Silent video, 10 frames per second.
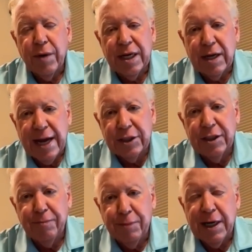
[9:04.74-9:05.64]
we could
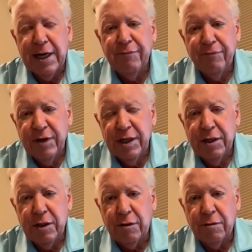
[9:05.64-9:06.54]
actually buy
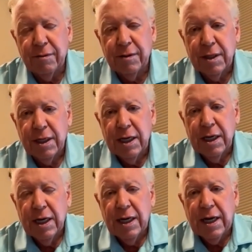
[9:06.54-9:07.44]
video,
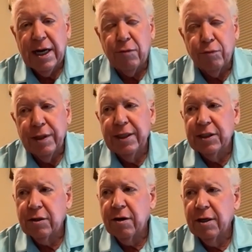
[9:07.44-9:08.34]
I really
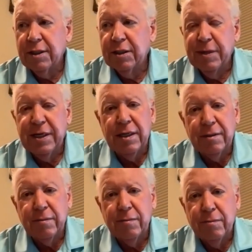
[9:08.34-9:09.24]
started
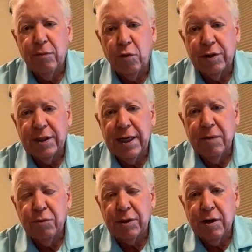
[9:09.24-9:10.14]
spending more
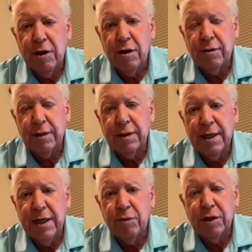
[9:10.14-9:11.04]
time with Carl.
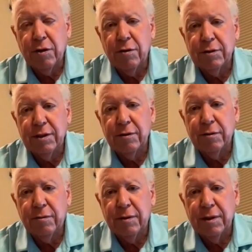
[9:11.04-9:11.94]
I would go
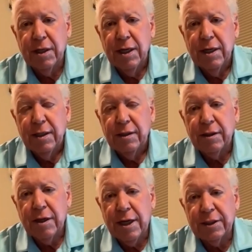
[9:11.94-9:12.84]
to
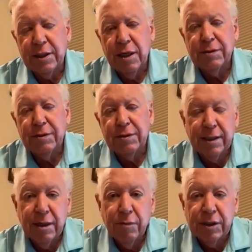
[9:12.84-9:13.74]
La Costa. He was down. Then he